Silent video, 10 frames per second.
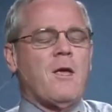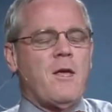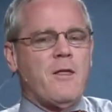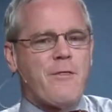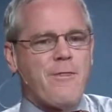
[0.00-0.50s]

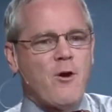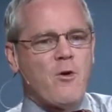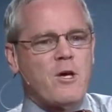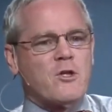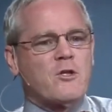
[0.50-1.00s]
in
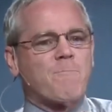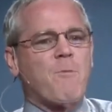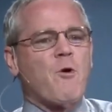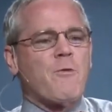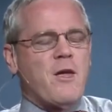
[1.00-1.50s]
theory,
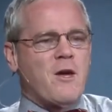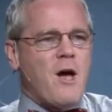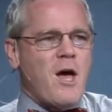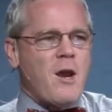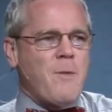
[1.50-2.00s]
spur the
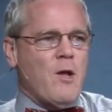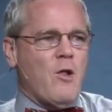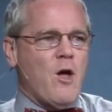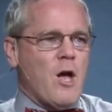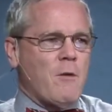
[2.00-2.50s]
economy
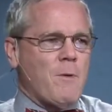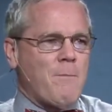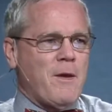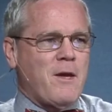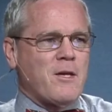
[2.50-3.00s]
along, but
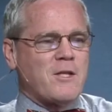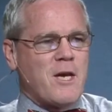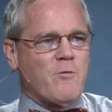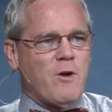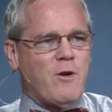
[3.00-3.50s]
because
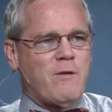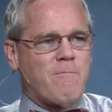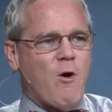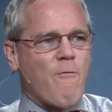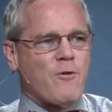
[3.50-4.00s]
Henry
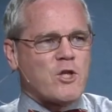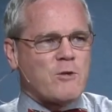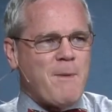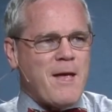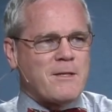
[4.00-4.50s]

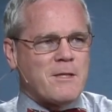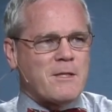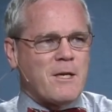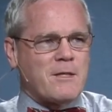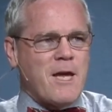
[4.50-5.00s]
overspent, it's
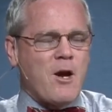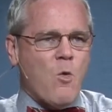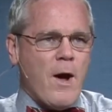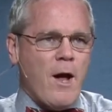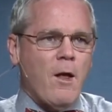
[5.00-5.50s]
going to take a
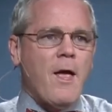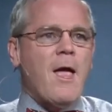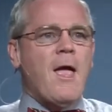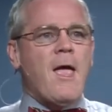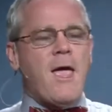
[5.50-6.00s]
while.
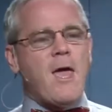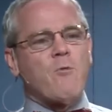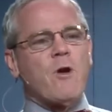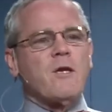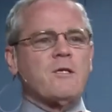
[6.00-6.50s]

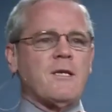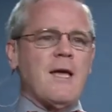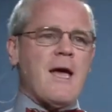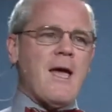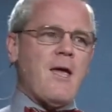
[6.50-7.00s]
Henry is the
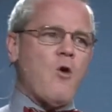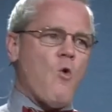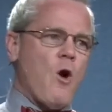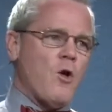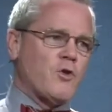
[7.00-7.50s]
guy
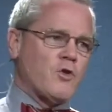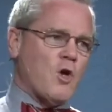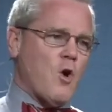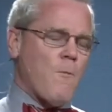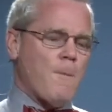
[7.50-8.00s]
who
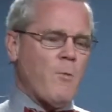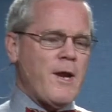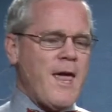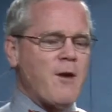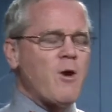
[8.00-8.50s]
also,
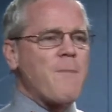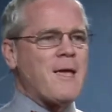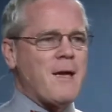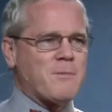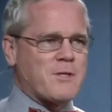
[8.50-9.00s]
when Henry
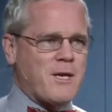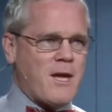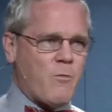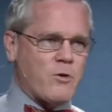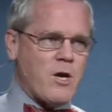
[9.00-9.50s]
becomes
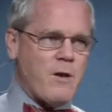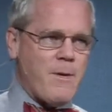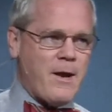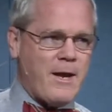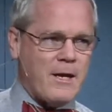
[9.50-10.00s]
king, we're talking
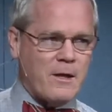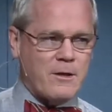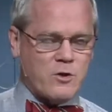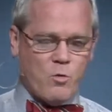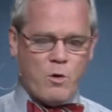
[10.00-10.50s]
about
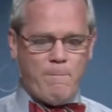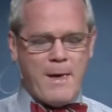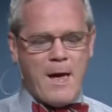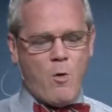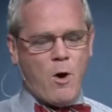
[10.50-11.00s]
England as a world
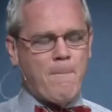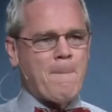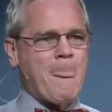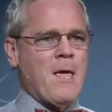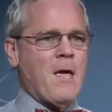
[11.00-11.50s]
power,
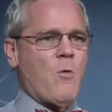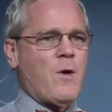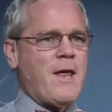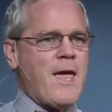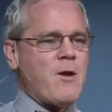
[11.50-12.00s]

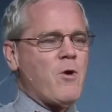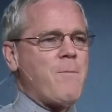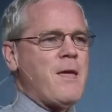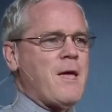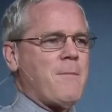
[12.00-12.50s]
when Henry
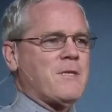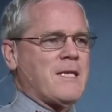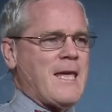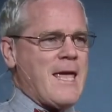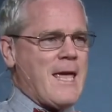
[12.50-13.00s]
becomes
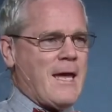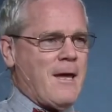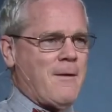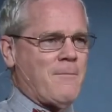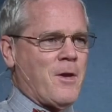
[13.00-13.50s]

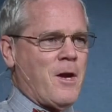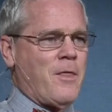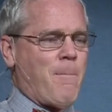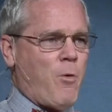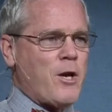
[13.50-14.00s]
king,
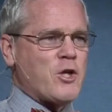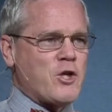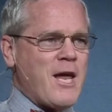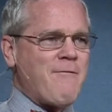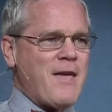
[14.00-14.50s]
the
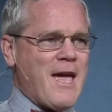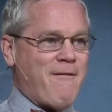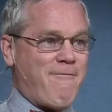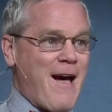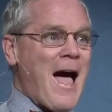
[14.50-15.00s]
British Navy
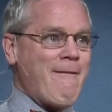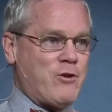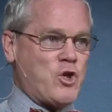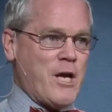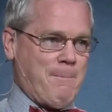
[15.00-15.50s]
had 5
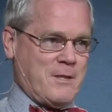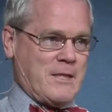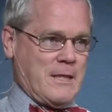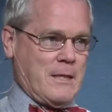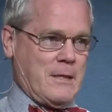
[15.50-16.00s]
ships.